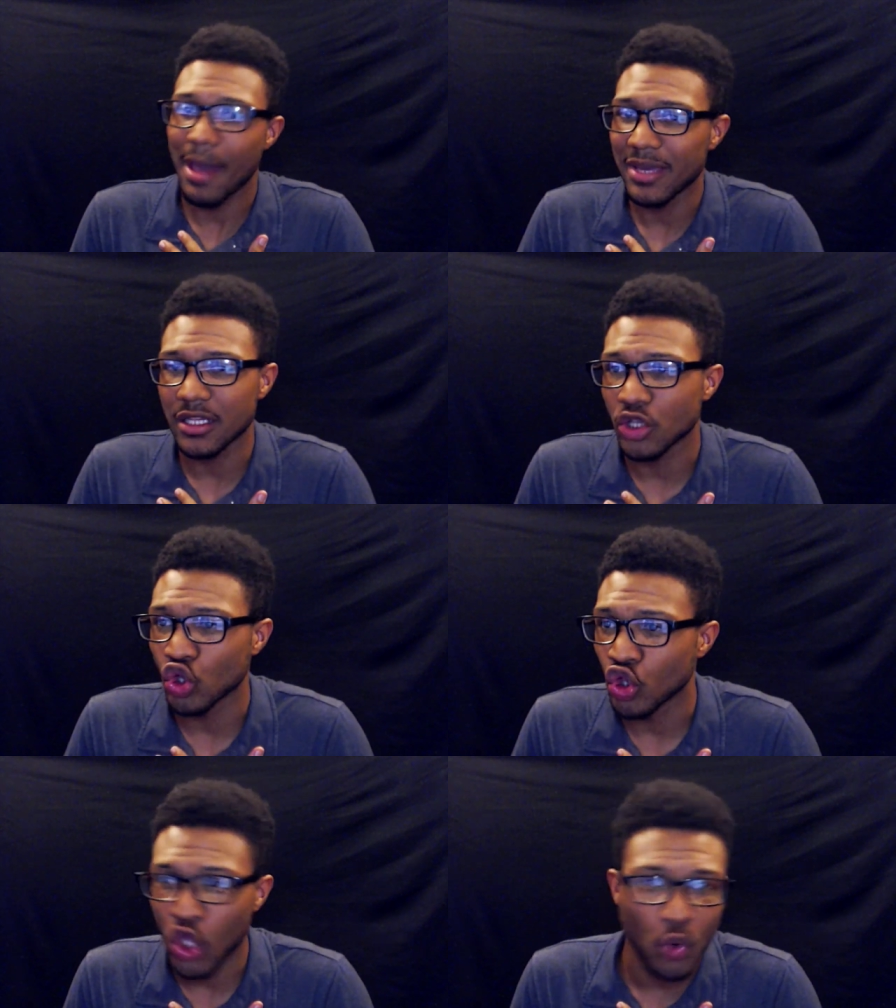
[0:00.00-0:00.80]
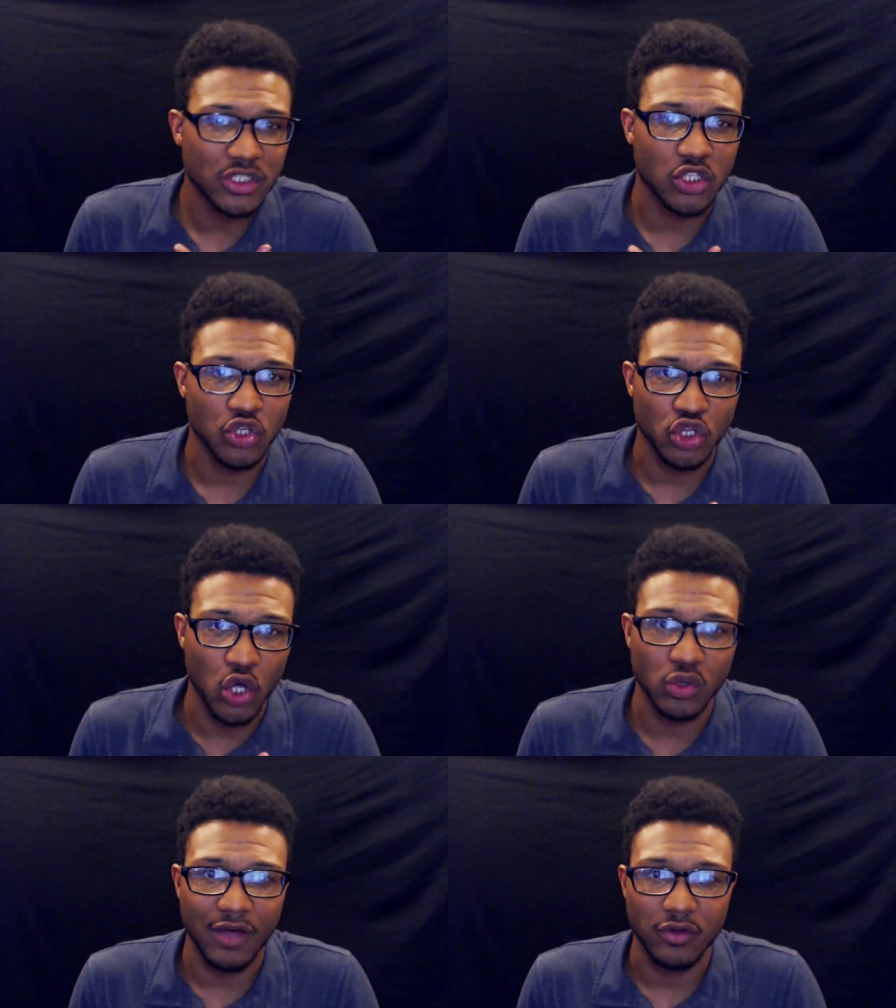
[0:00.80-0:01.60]
I mean lowest of the
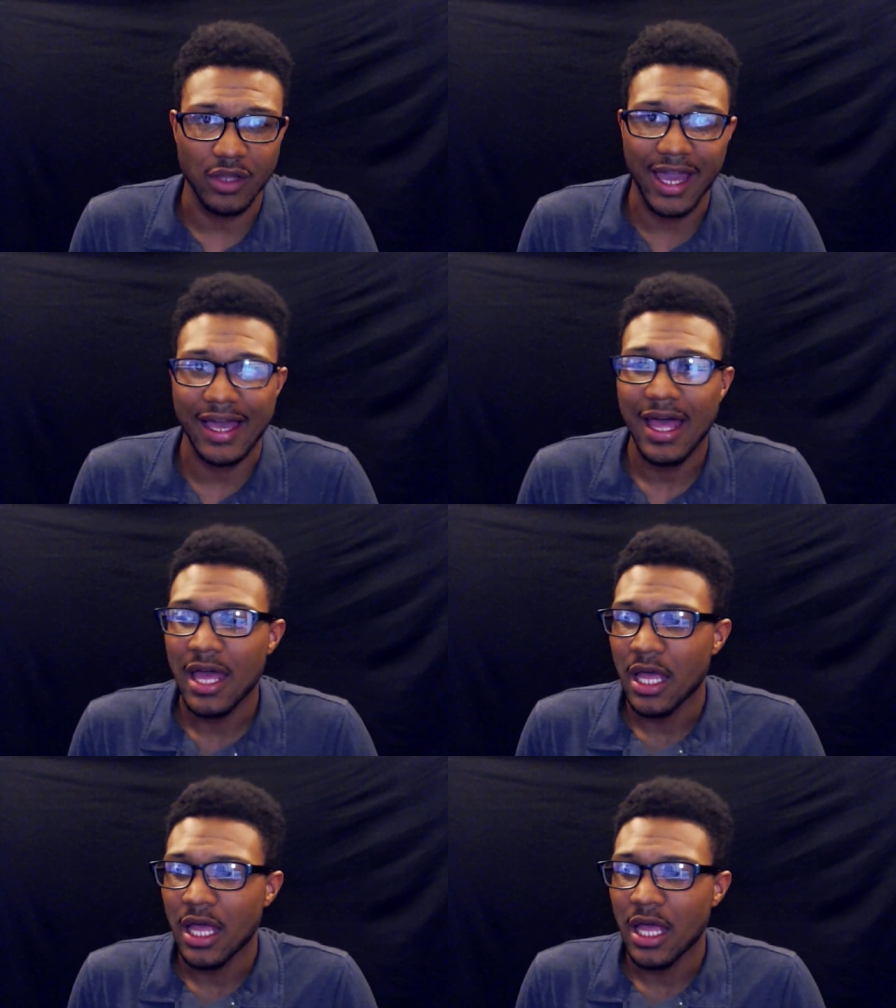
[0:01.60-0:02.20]
low level, like